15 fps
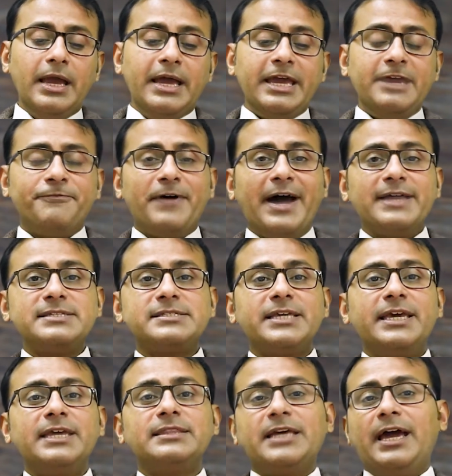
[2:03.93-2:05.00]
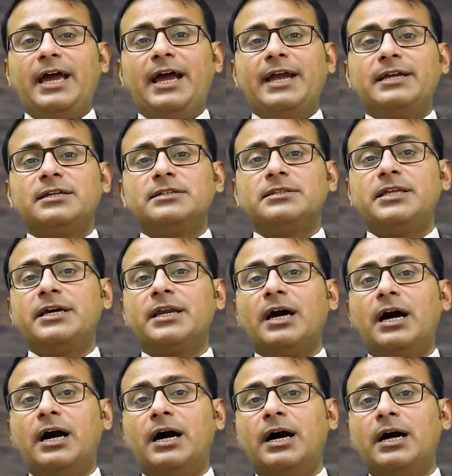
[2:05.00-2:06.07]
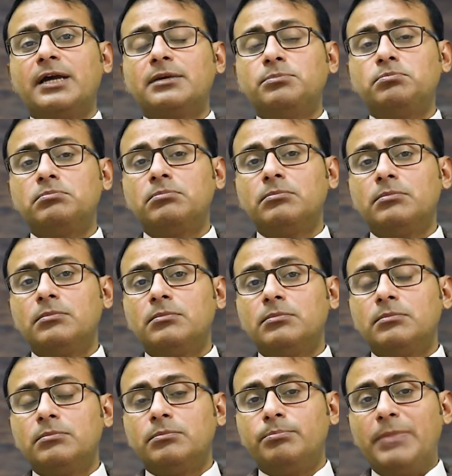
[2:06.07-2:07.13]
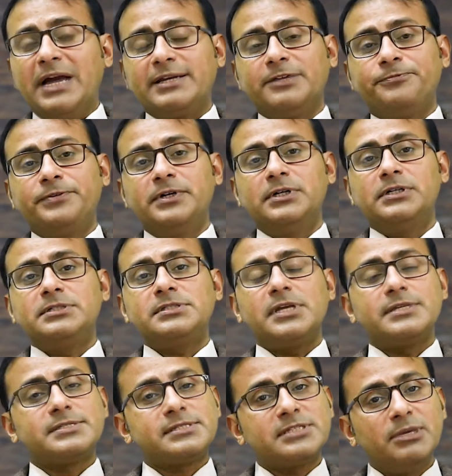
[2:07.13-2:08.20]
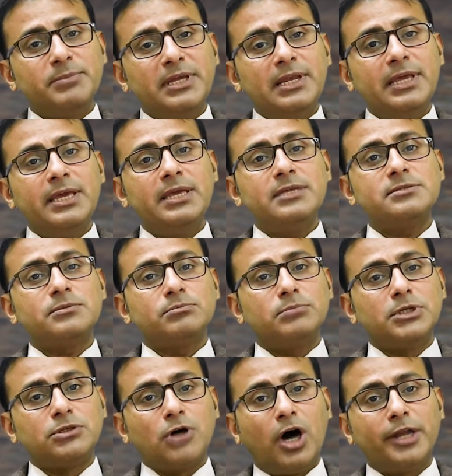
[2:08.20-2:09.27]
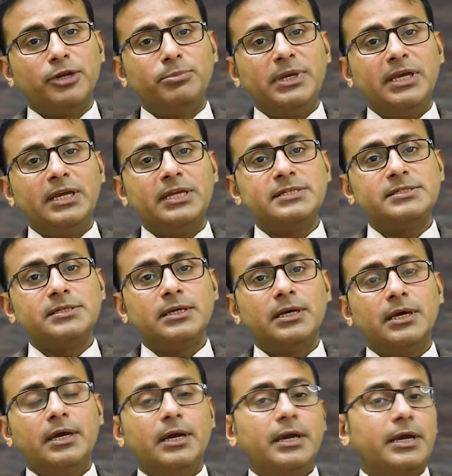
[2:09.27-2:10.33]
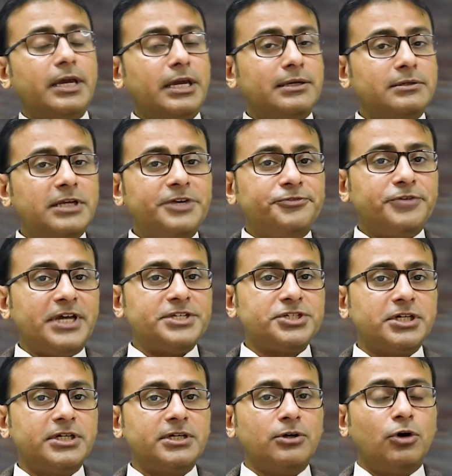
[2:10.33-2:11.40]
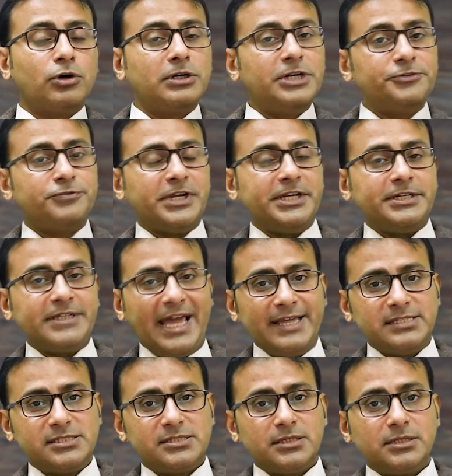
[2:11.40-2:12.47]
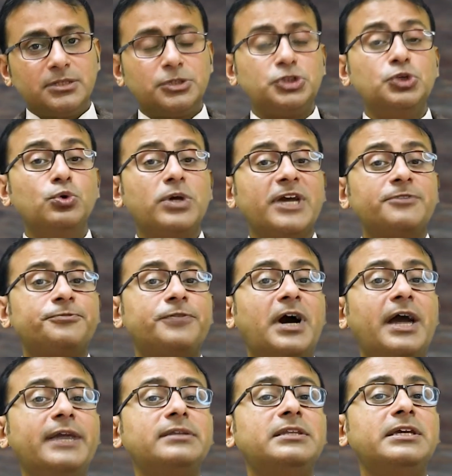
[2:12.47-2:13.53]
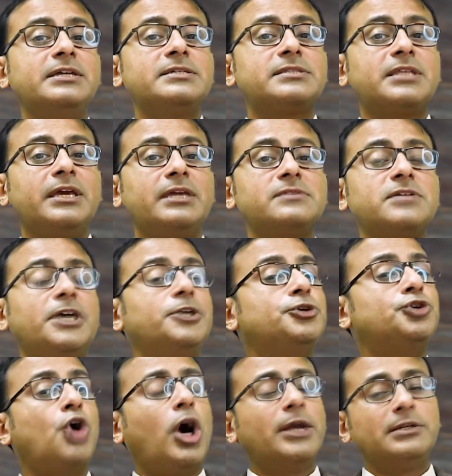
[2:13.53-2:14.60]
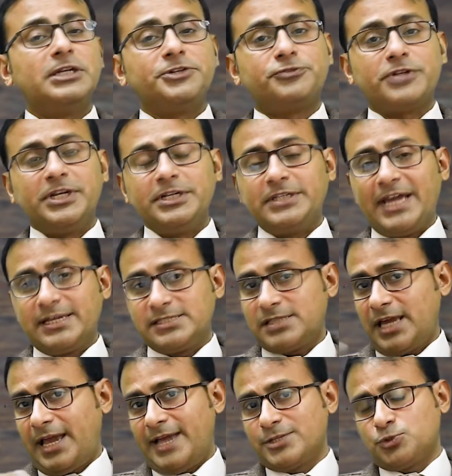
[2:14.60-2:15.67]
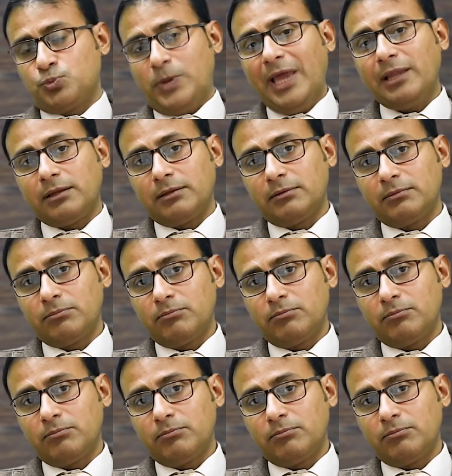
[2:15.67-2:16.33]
if I say that there are metaphors, similes, metonymies in literature or literary text, you can find these things in non-literary text as well.